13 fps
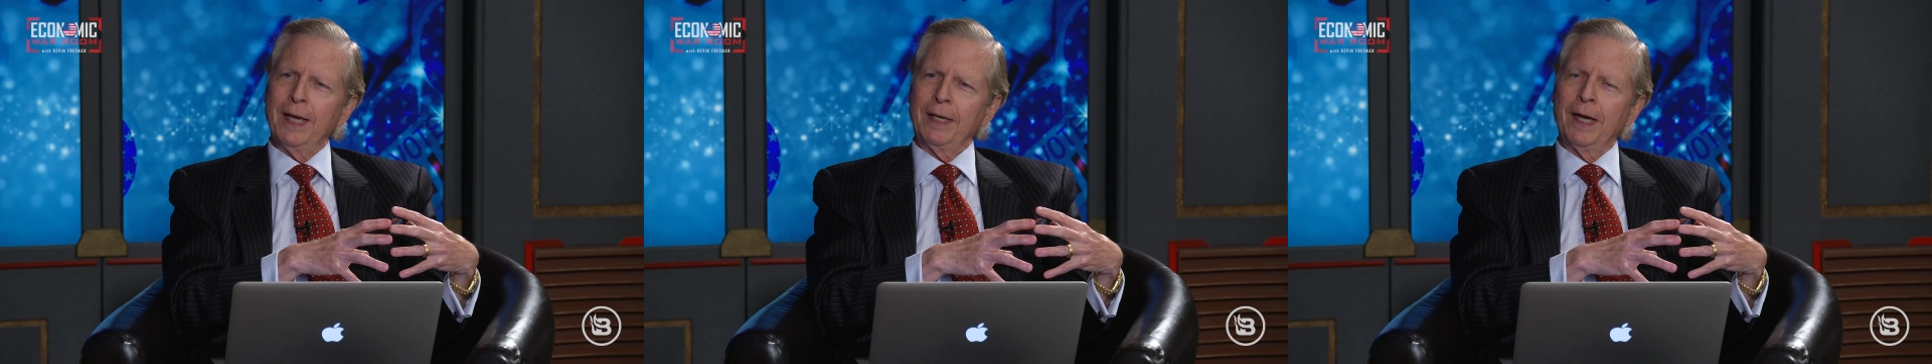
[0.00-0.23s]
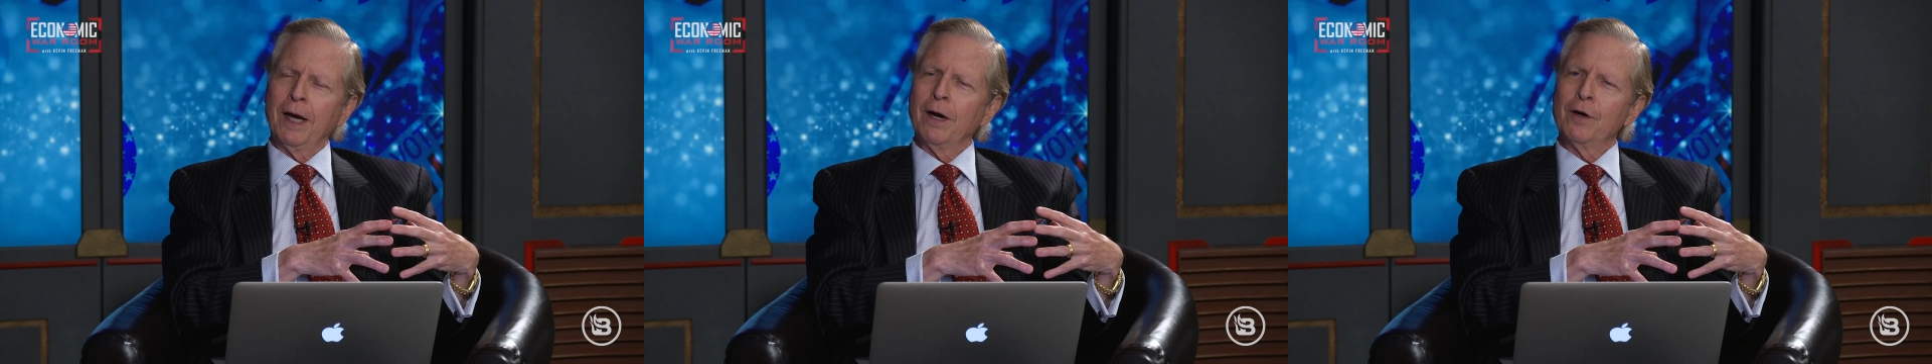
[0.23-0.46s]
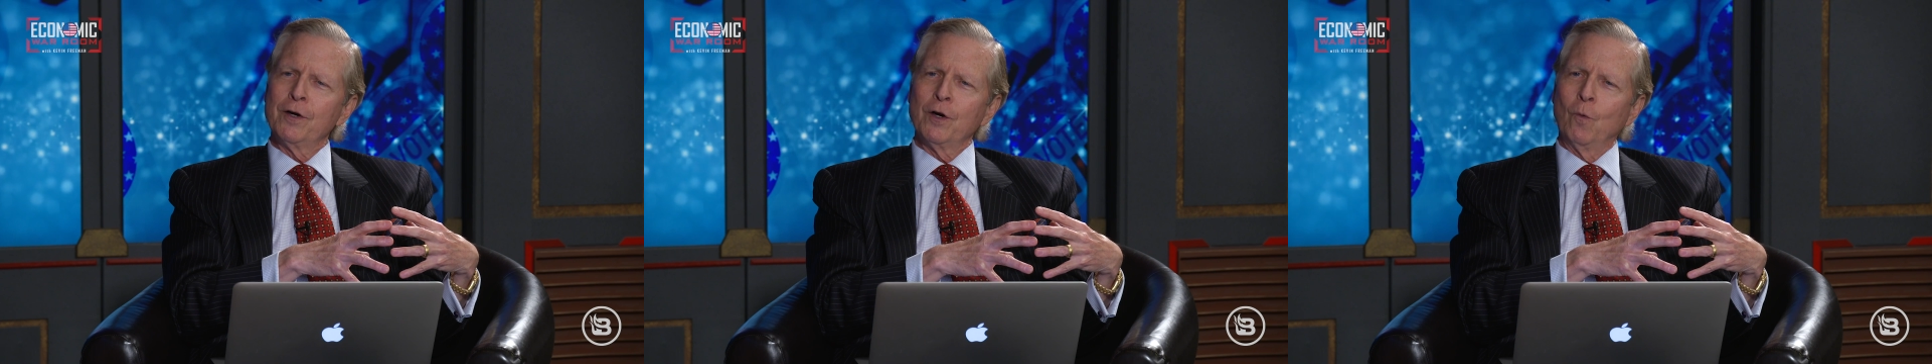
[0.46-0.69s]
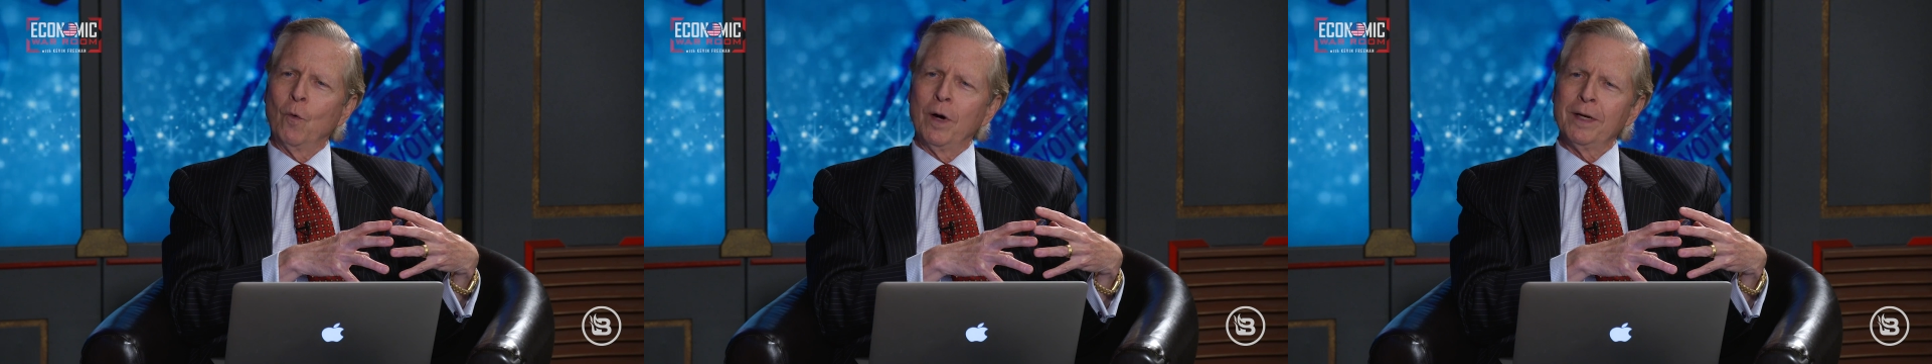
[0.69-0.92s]
at
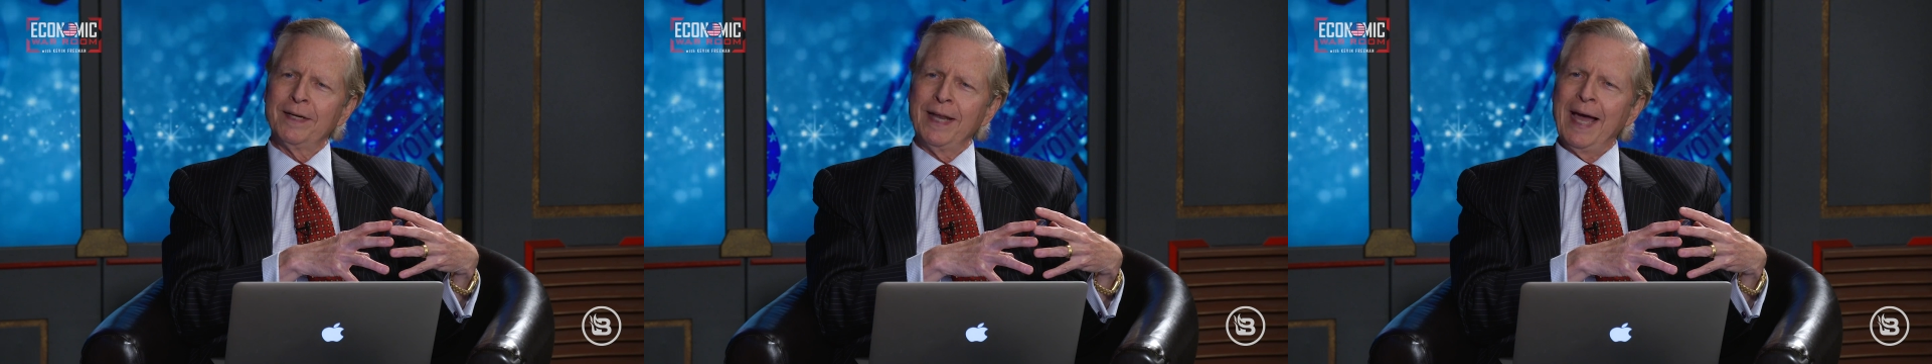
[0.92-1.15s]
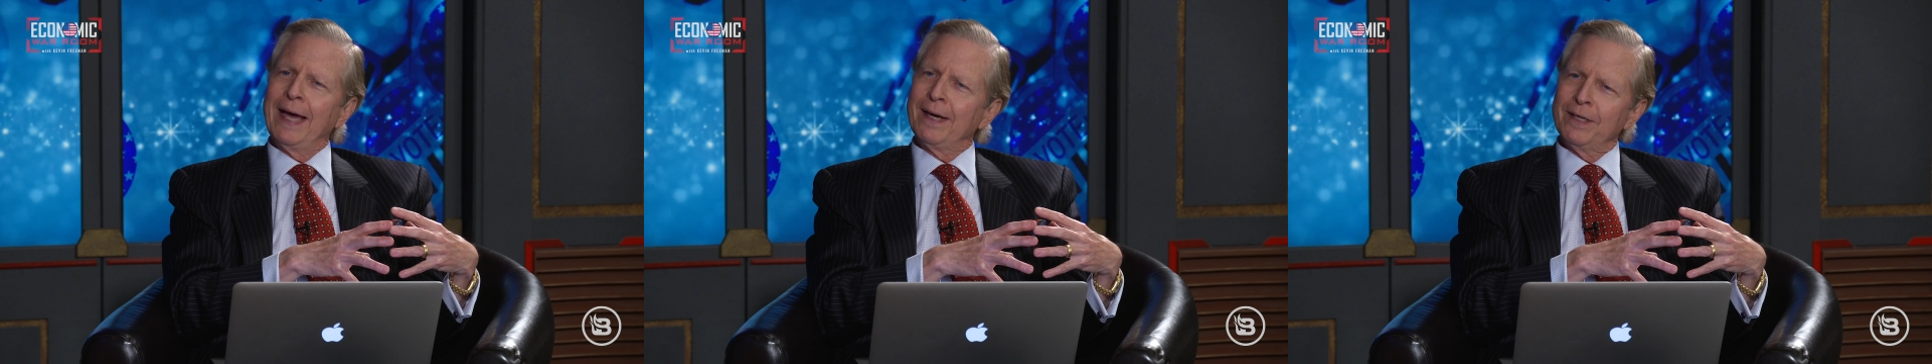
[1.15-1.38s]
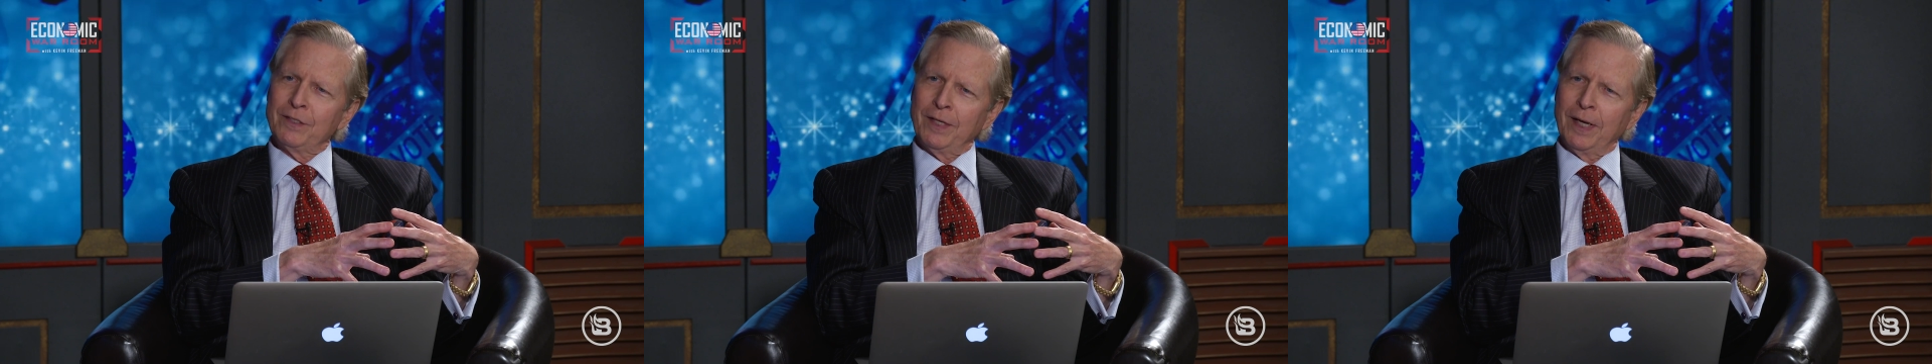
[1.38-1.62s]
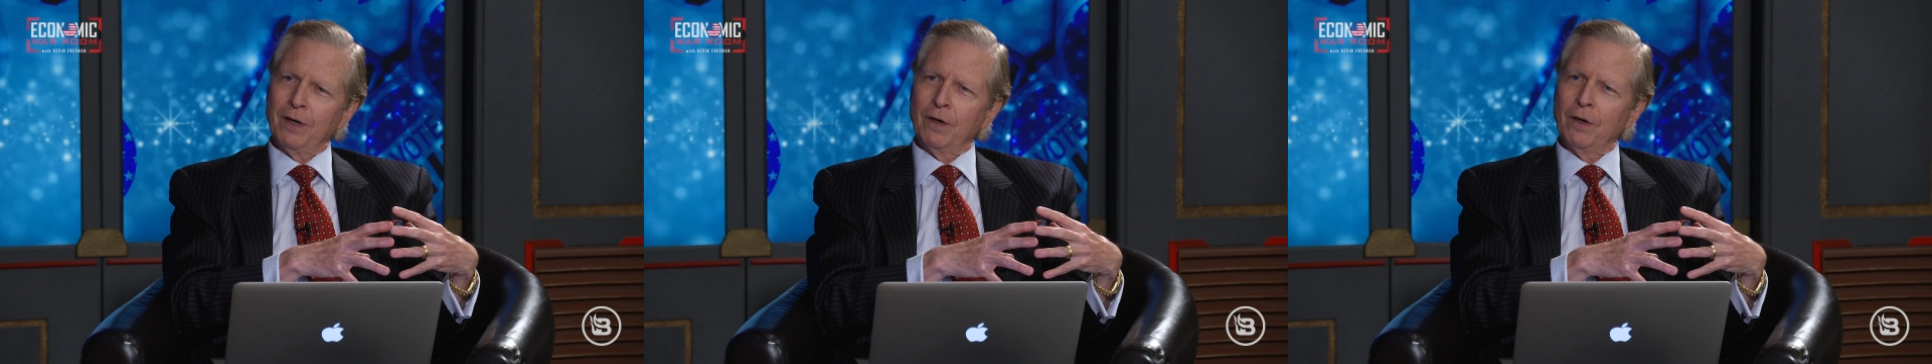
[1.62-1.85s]
Carrier One Data
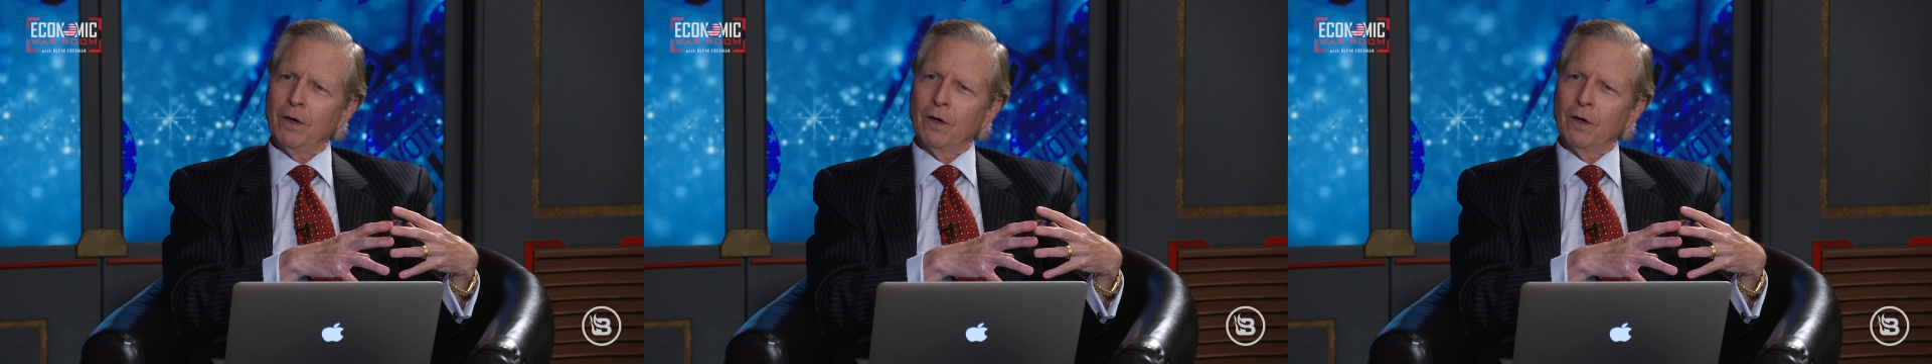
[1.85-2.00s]
Center